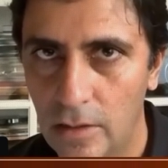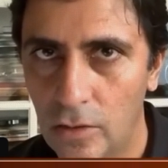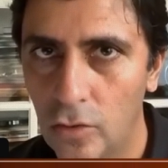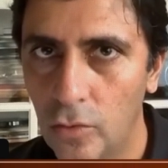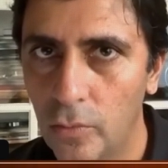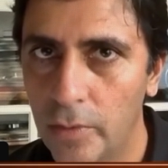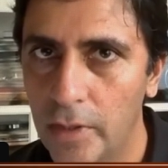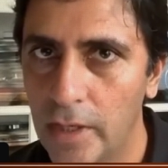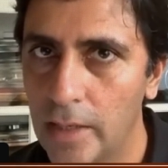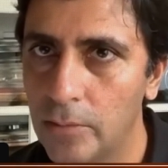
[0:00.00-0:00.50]

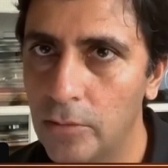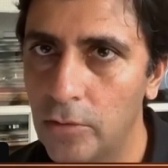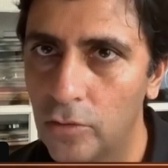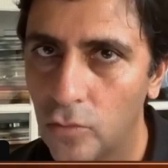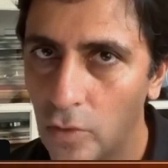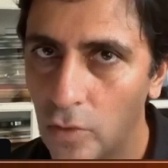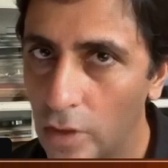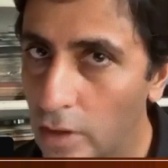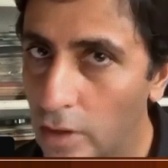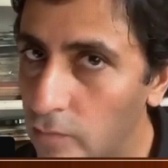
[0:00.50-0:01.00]
to be able
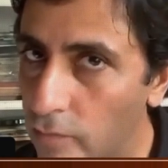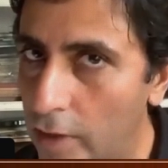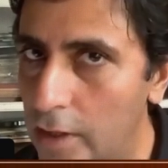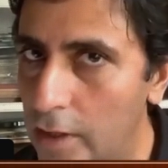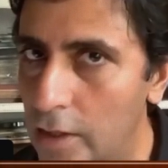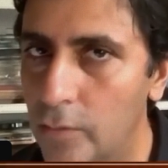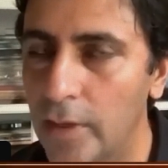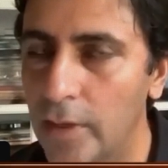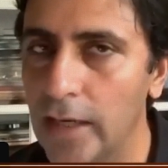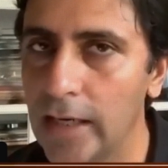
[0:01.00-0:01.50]
to learn
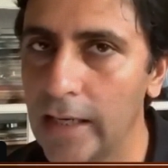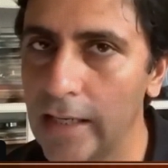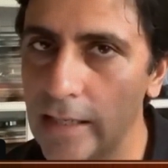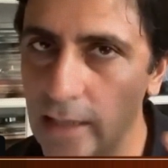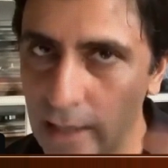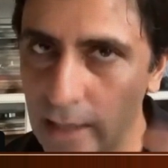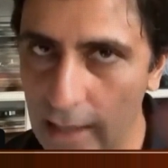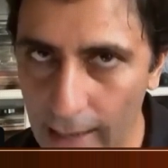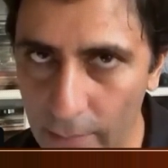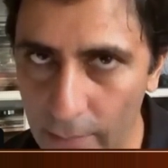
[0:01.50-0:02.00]
very quickly,
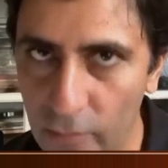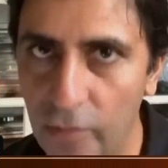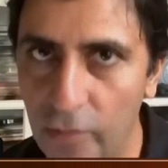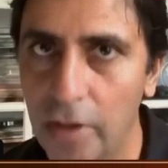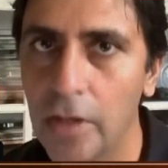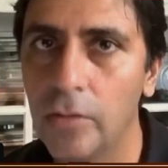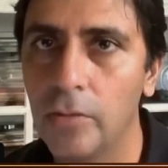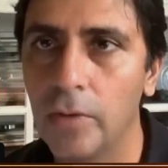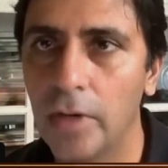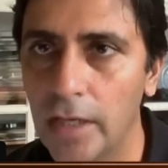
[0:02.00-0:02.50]
adapt
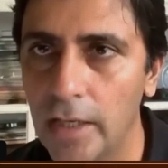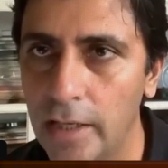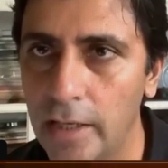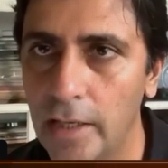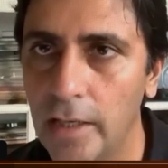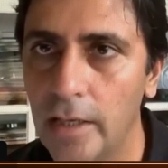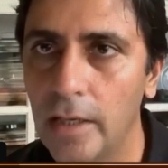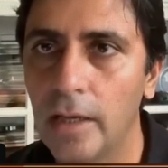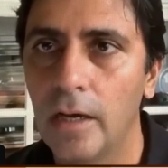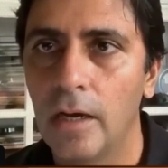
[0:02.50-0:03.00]
very
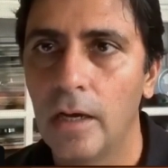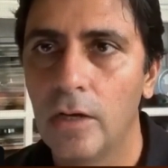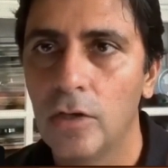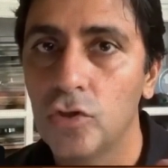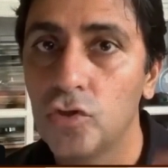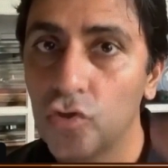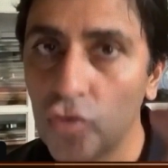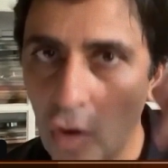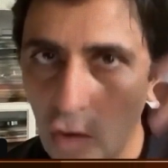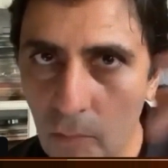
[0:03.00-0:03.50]
quickly,
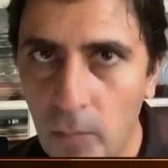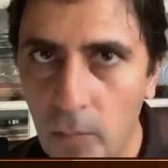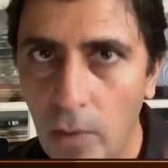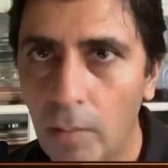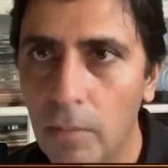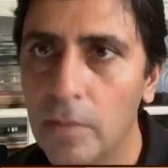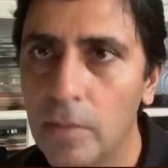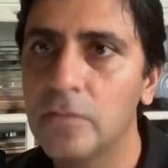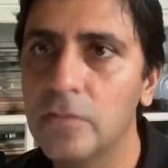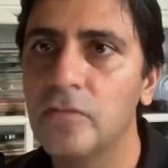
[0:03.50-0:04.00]
solve
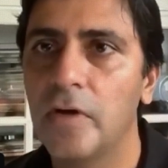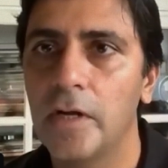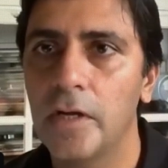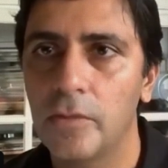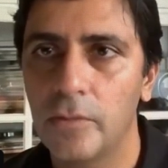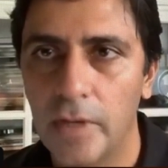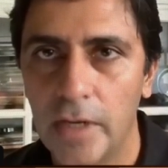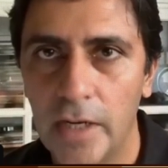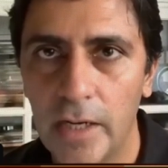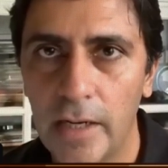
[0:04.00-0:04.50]
problems very
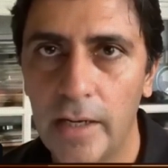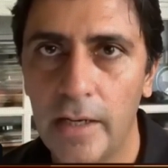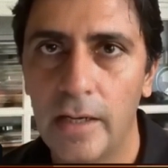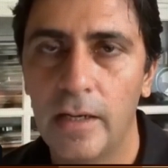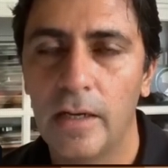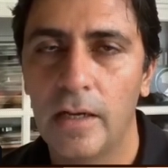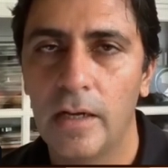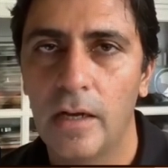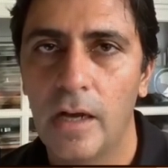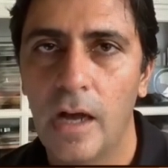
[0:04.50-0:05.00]

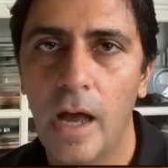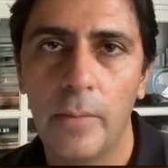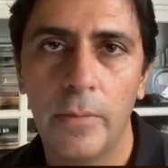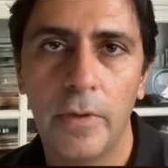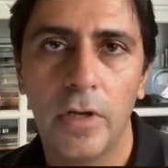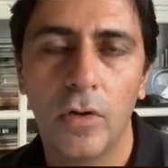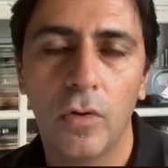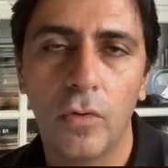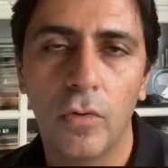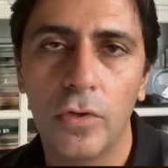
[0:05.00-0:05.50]
quickly. I
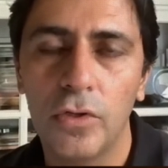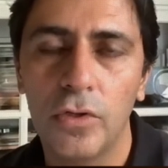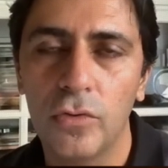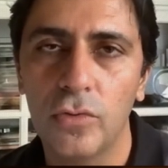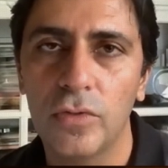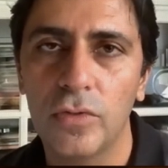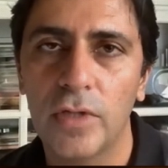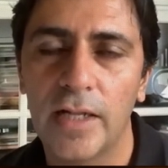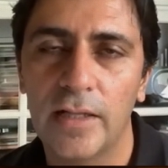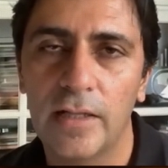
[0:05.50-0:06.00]
mean, who
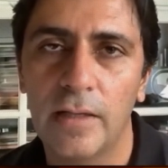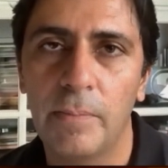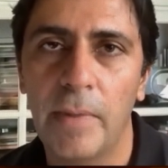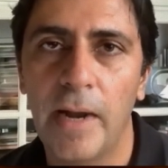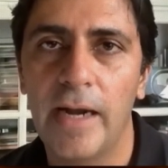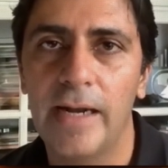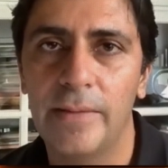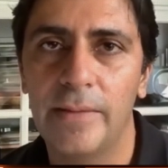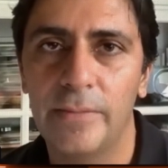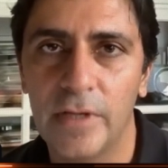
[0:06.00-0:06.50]
knew that the
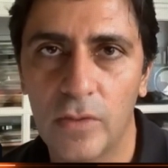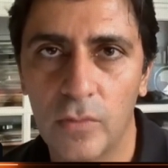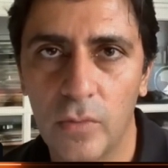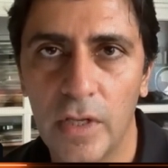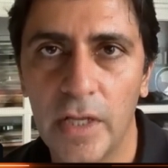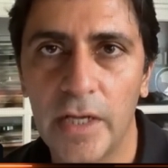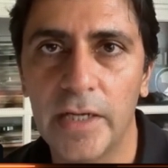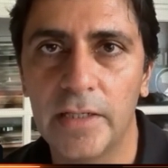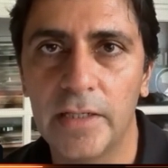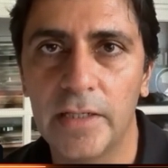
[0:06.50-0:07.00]
pandemic
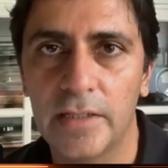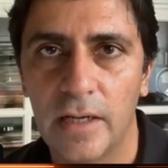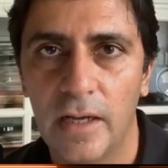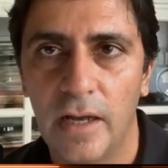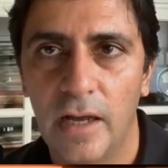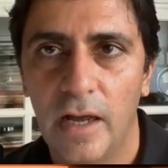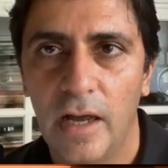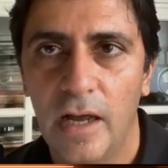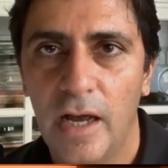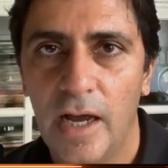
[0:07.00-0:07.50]
will hit
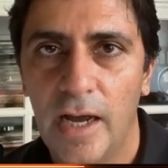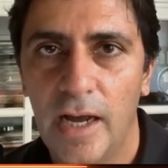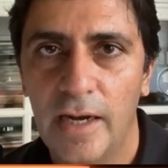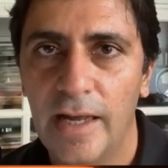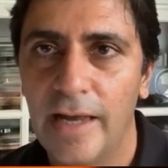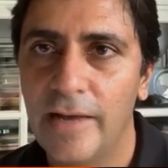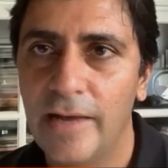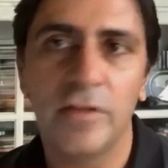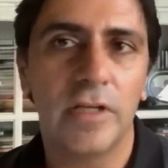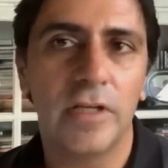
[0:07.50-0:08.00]

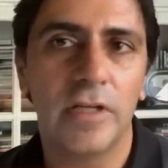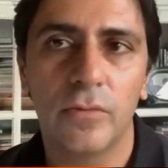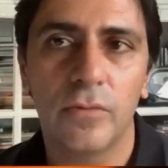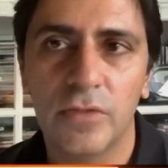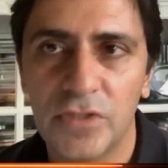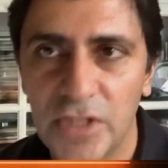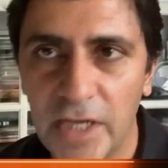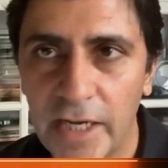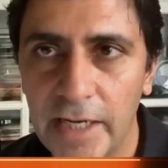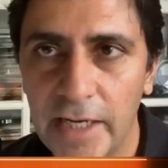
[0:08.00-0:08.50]
and everything will
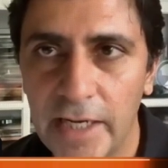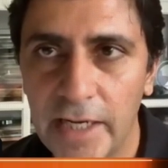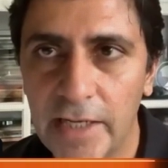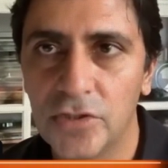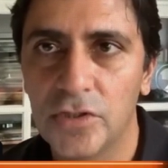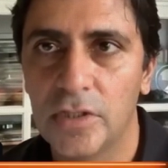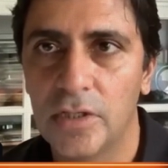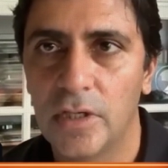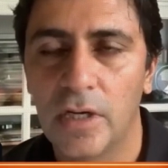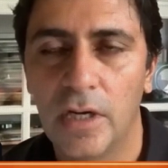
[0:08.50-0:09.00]

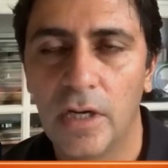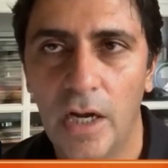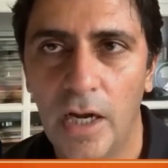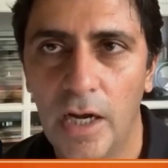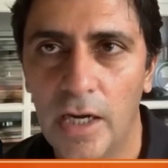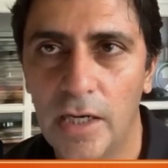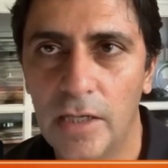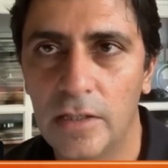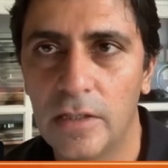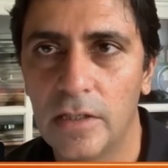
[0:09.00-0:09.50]
change?
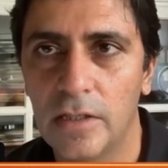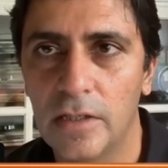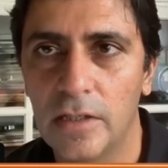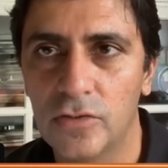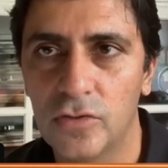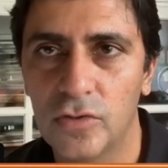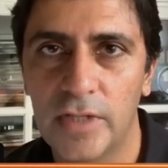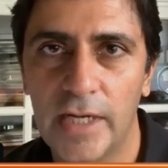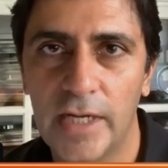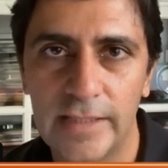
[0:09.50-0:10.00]
And
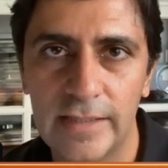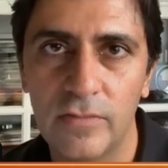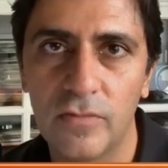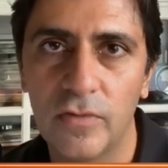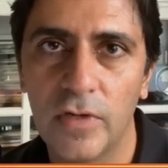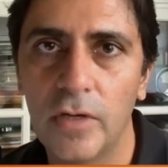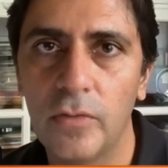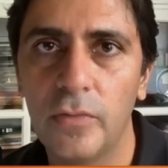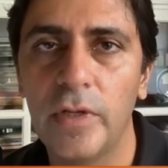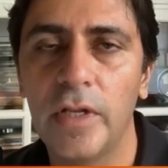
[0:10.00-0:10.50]
so that's the
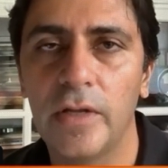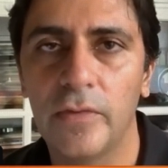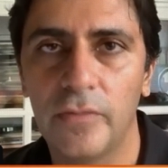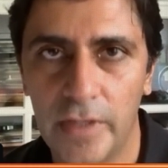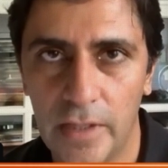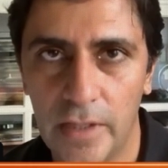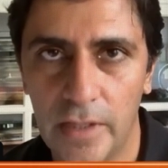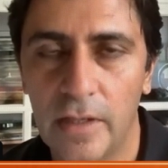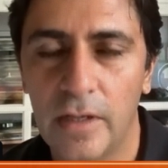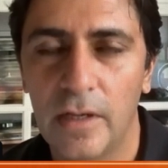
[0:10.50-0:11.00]
world we live
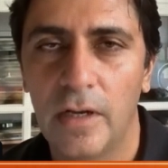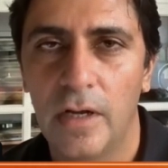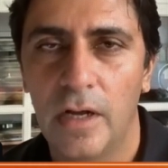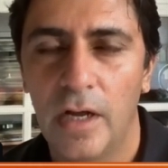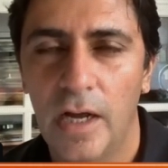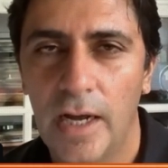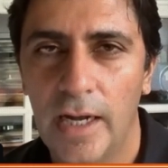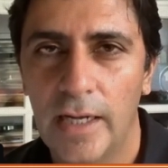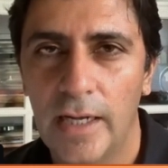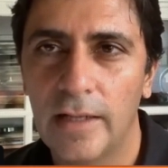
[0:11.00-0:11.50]
in.
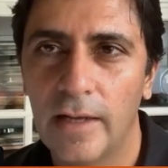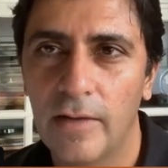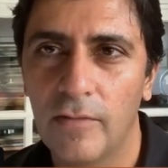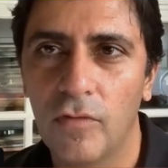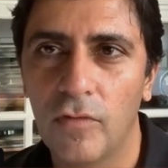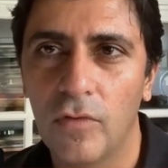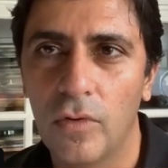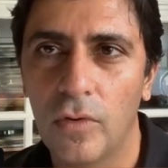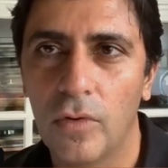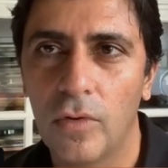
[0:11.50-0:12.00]
And
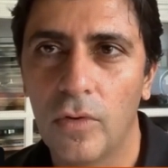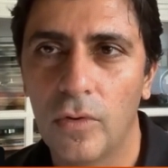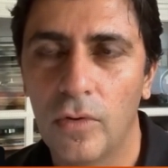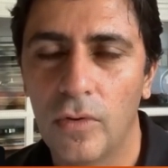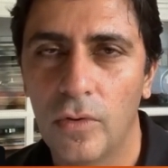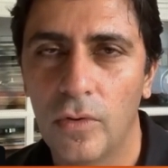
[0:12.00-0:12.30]
therefore,